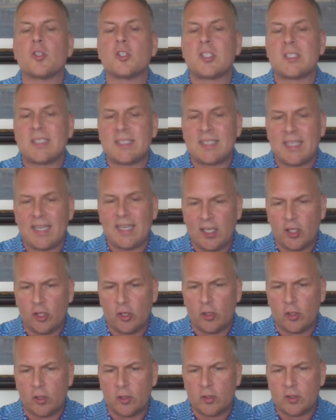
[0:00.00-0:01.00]

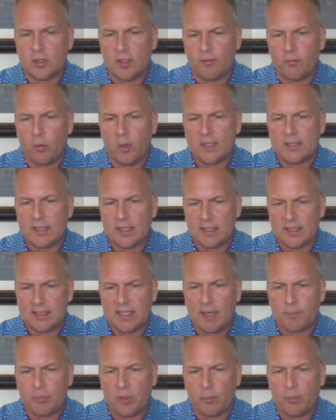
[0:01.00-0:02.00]
standards of what's
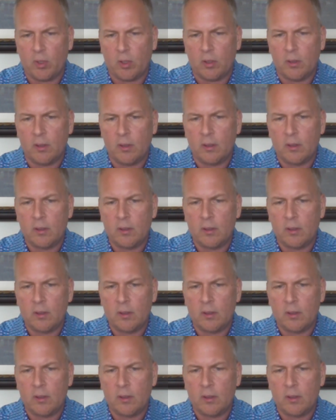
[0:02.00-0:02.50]
acceptable